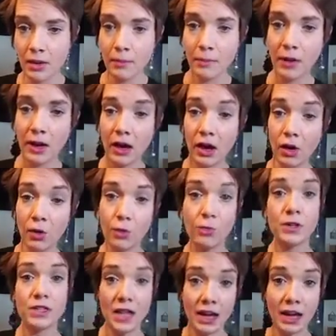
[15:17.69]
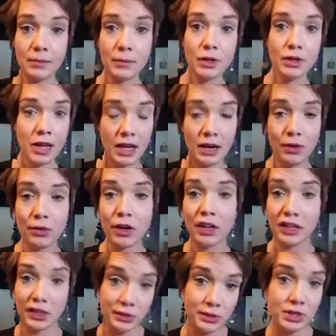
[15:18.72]
But over time, you're now a
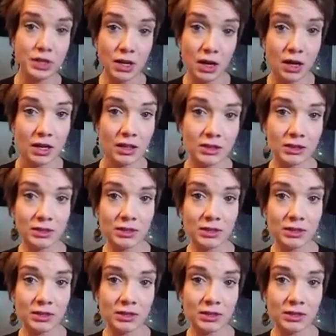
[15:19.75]
used car.